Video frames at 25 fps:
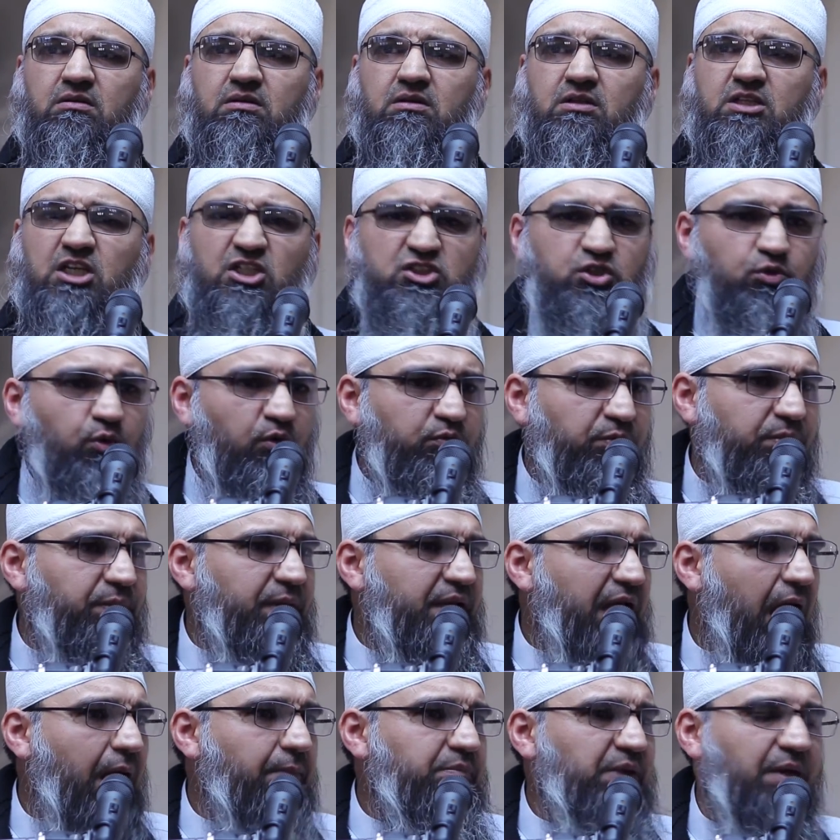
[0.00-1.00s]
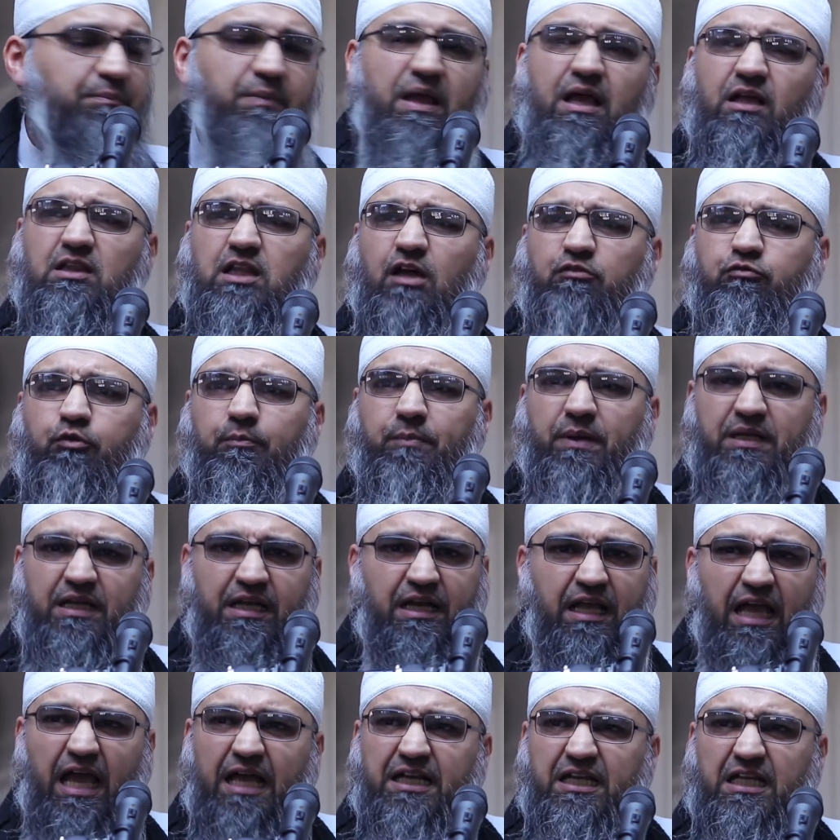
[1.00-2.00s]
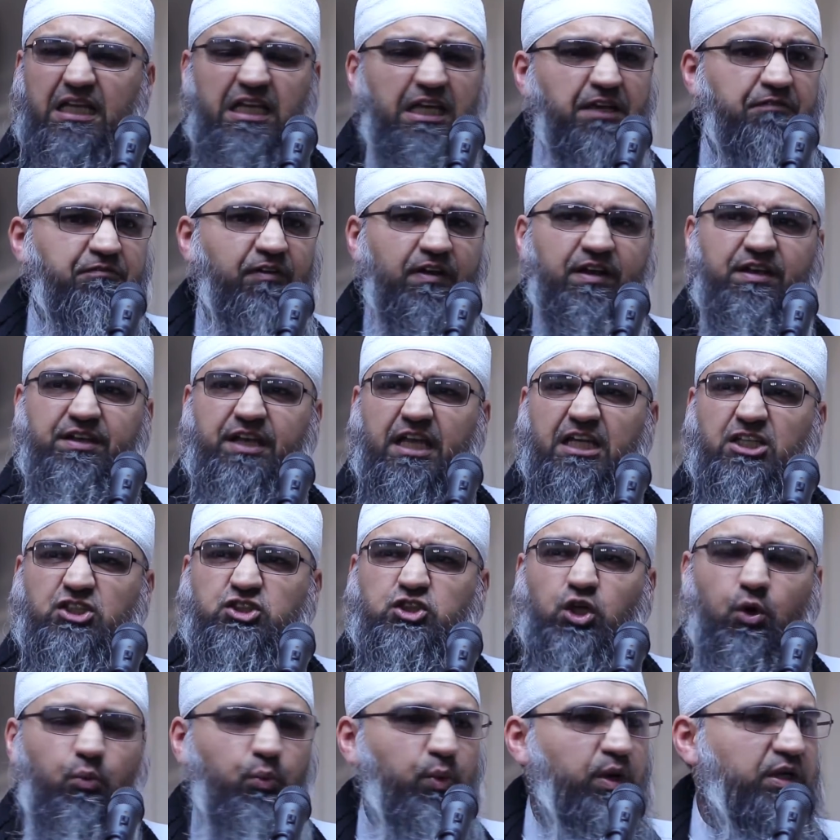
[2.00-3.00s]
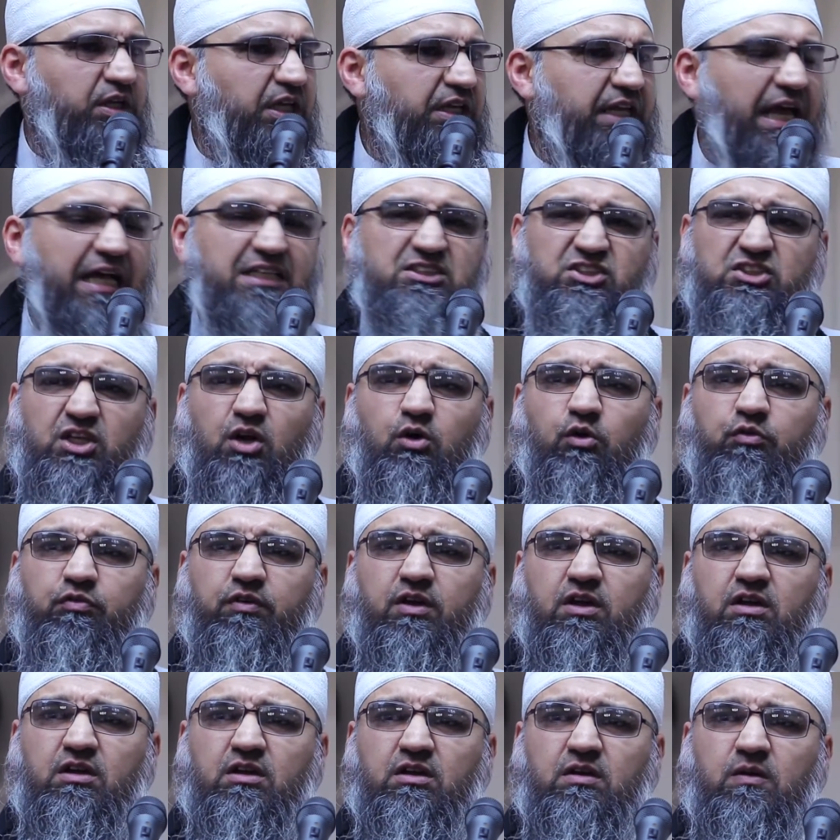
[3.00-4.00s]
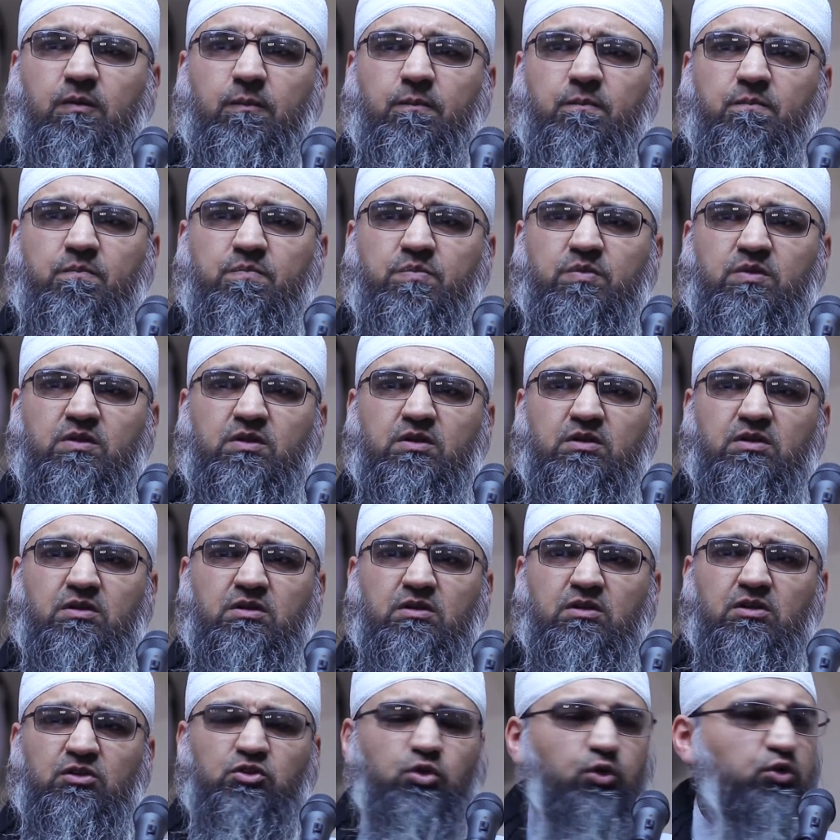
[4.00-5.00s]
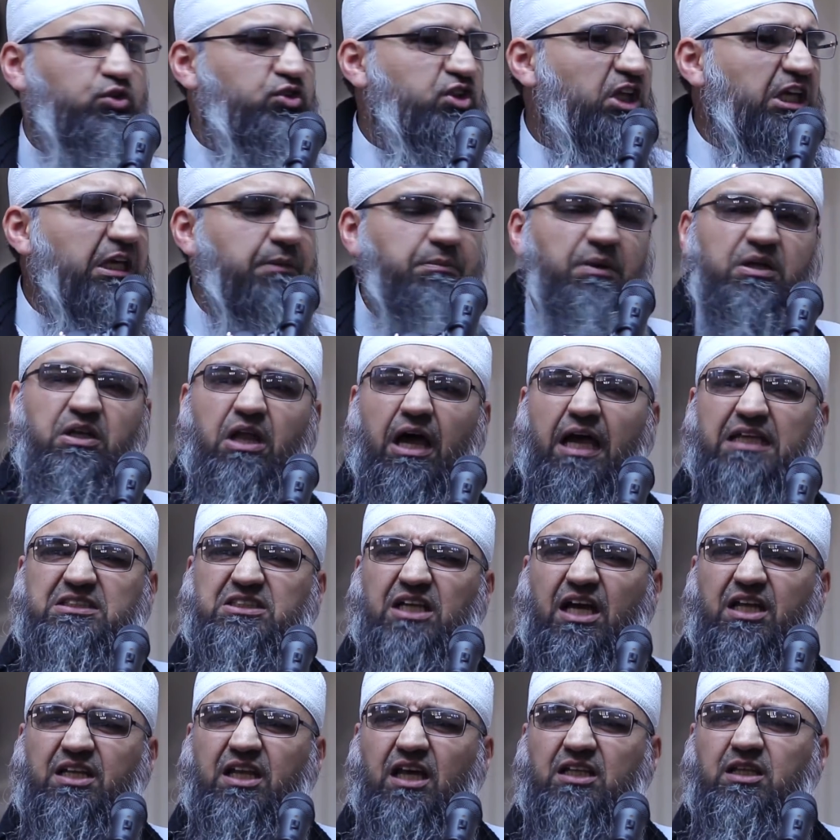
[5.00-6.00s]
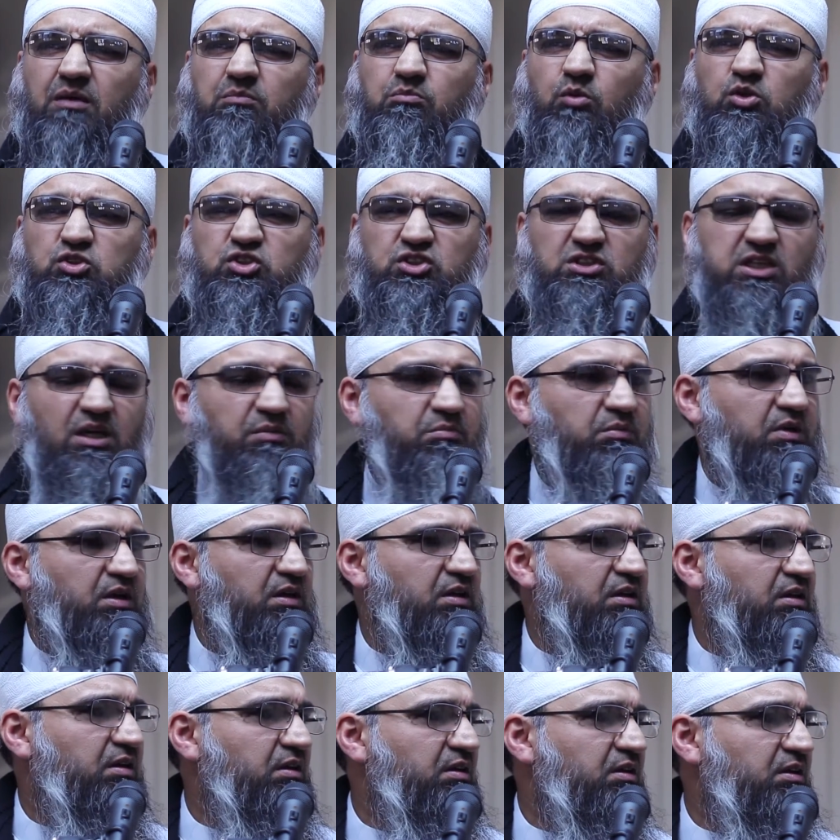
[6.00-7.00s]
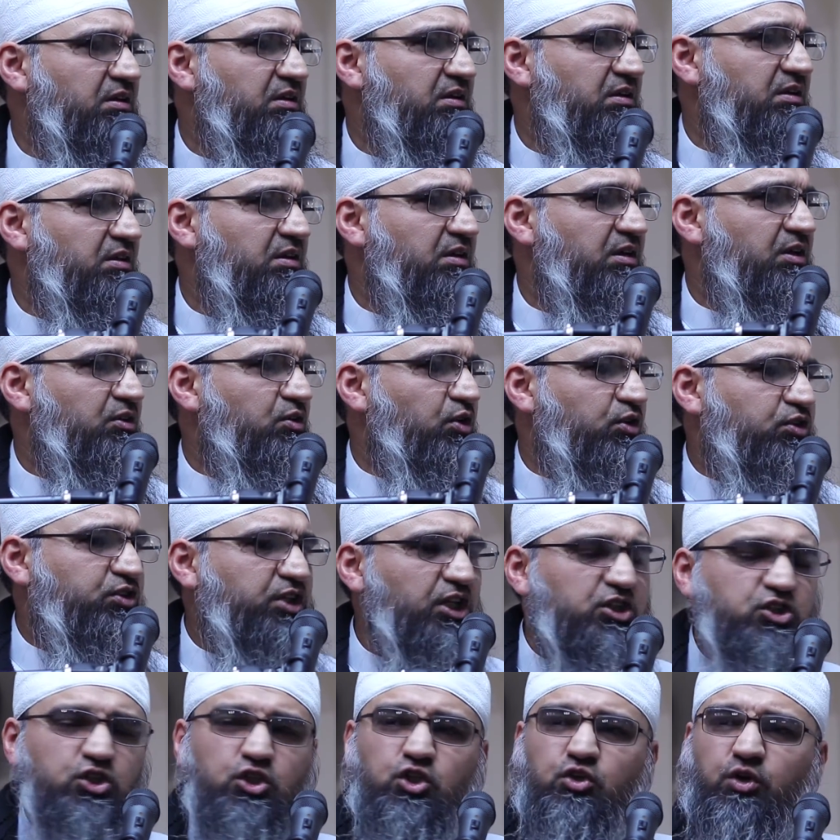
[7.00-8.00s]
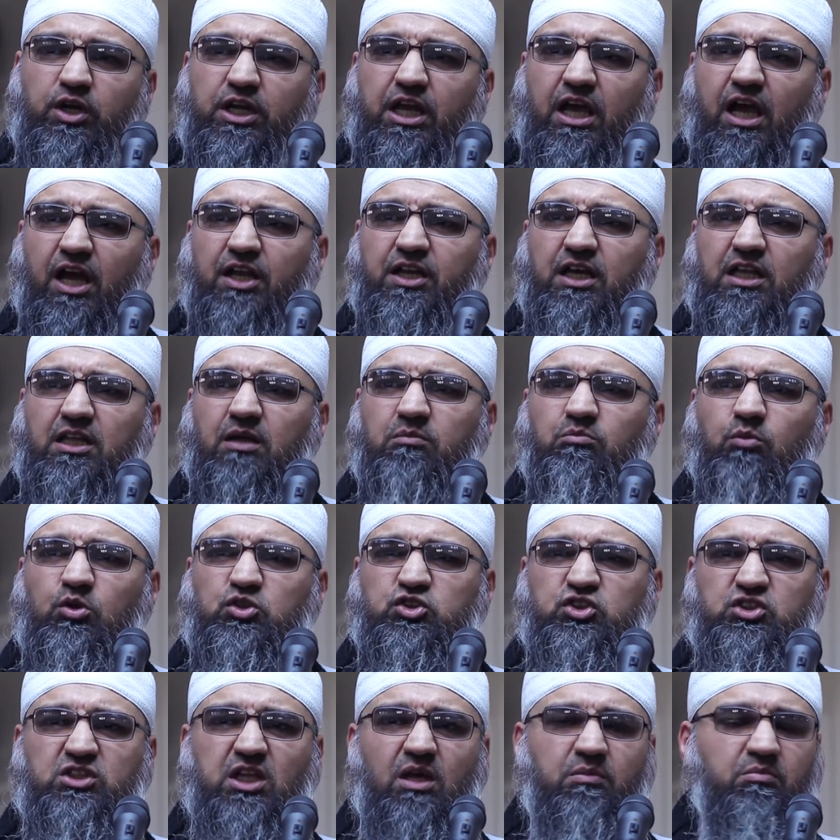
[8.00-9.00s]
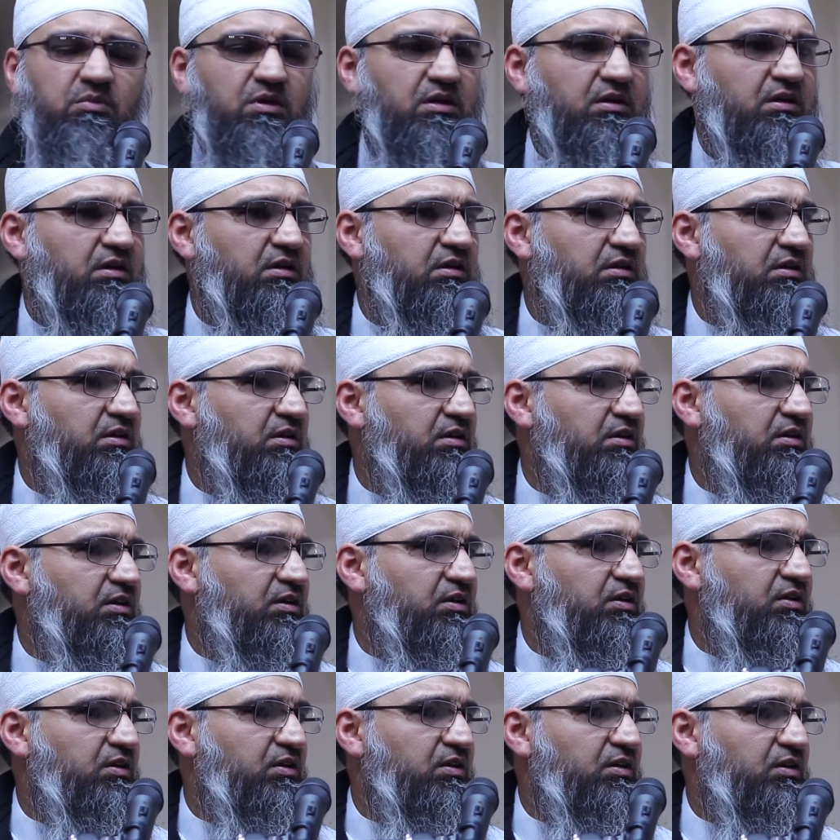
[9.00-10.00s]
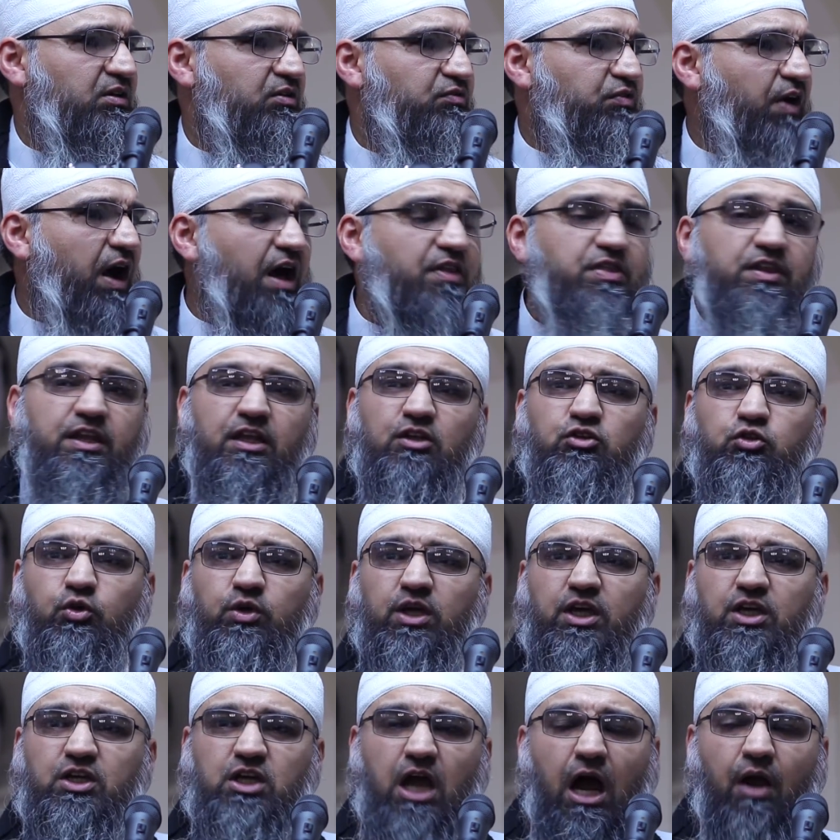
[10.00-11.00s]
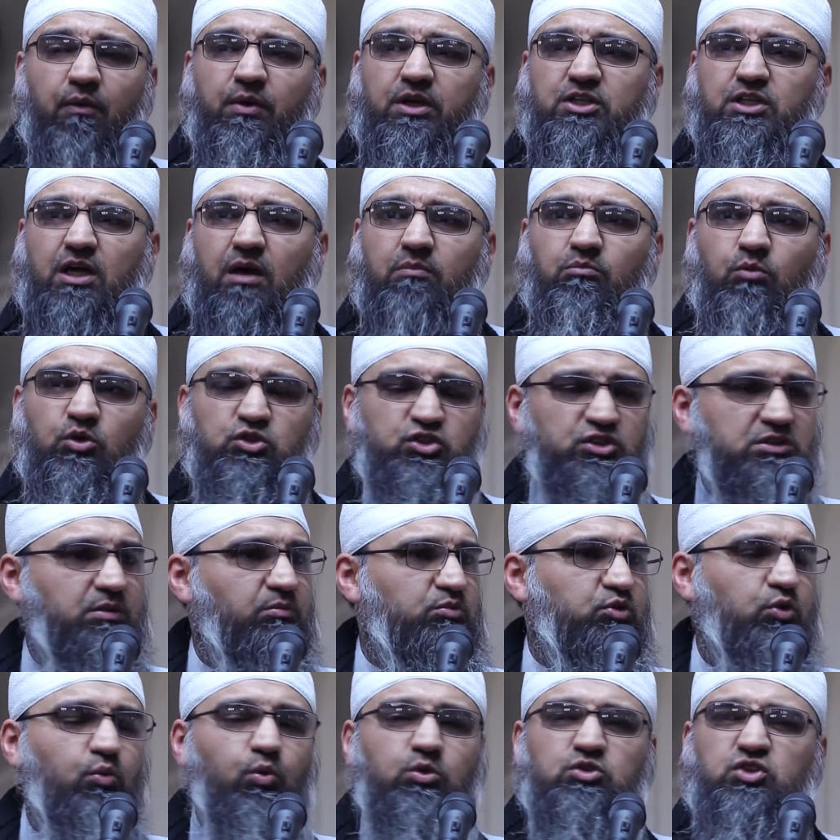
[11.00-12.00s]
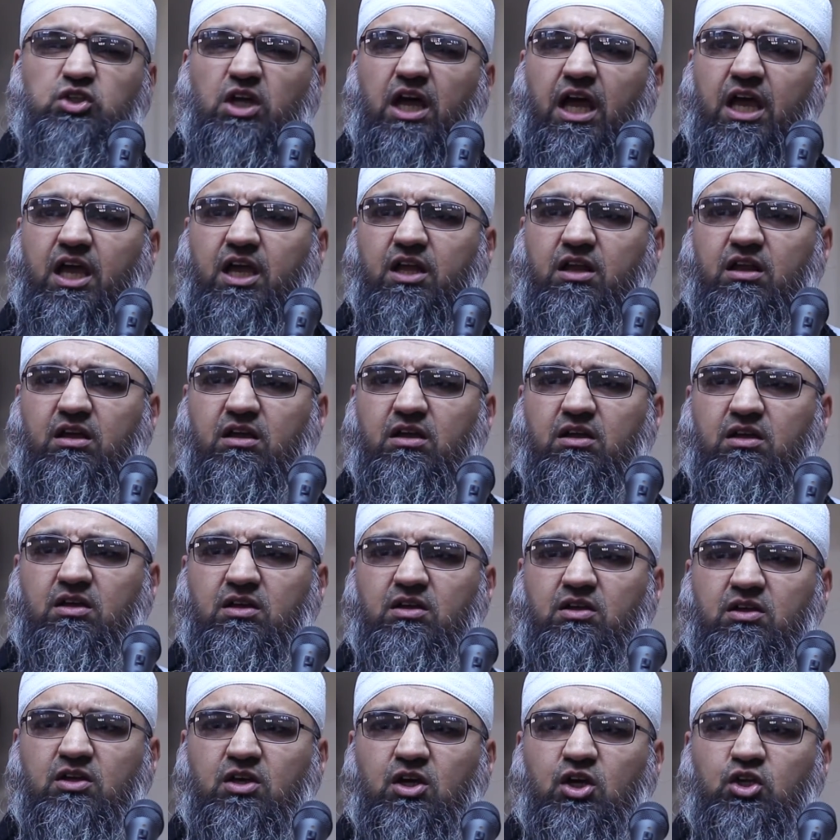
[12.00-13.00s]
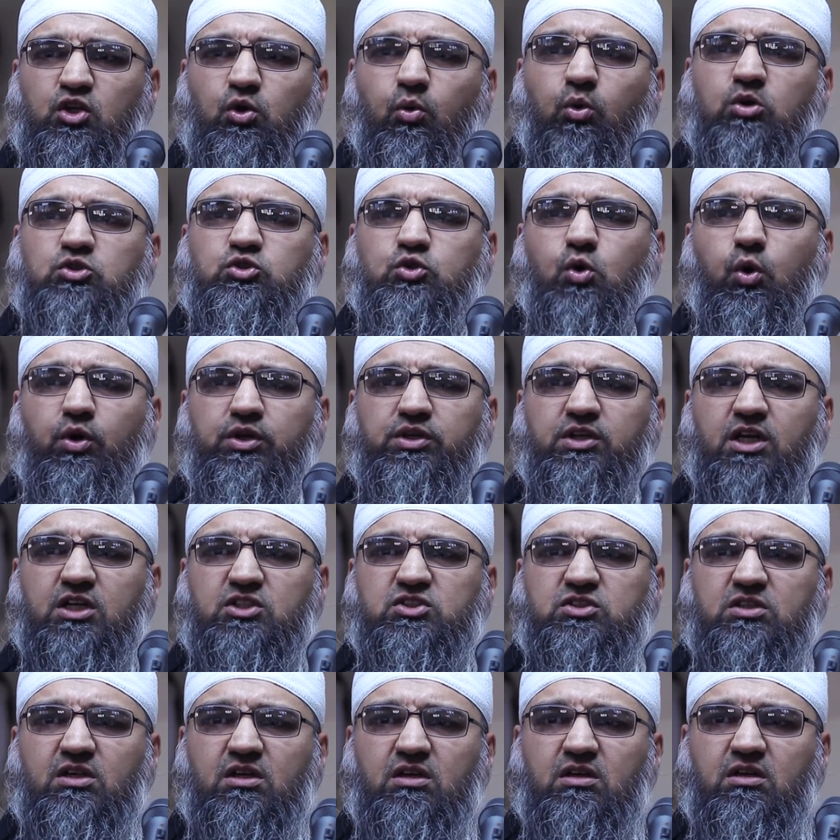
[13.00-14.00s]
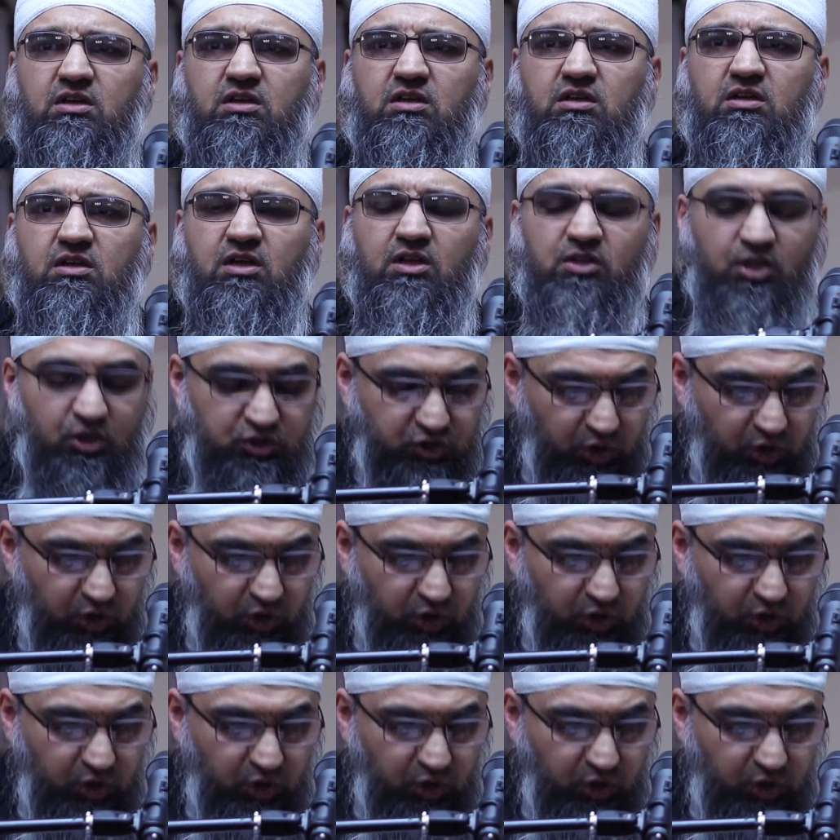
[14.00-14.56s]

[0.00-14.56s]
This is what we've become, that may Allah forbid an evil nature within ourselves to demonize another Muslim, to discredit another Muslim, rather than to encourage a Muslim towards khair, towards goodness. The